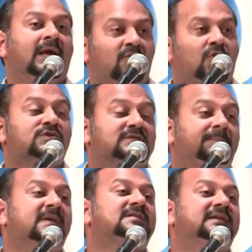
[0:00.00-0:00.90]
And of course,
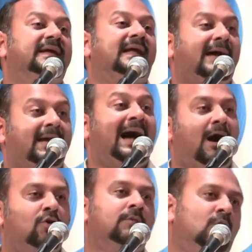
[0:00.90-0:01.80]
the person that I
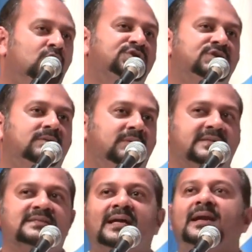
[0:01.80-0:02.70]
hound most
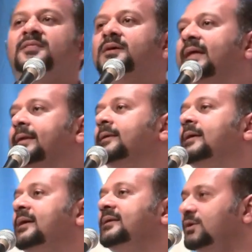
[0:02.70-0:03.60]
is none other
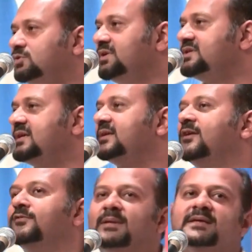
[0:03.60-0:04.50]
than the Attorney
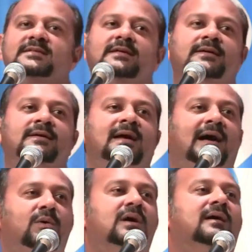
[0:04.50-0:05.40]
General of Malaysia,
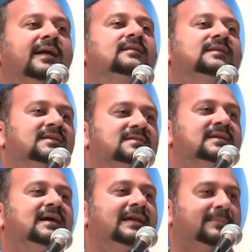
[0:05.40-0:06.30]
our great Tan
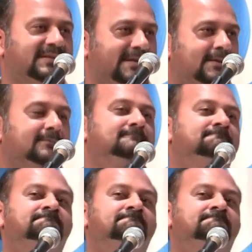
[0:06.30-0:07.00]
Sri Gani Patel.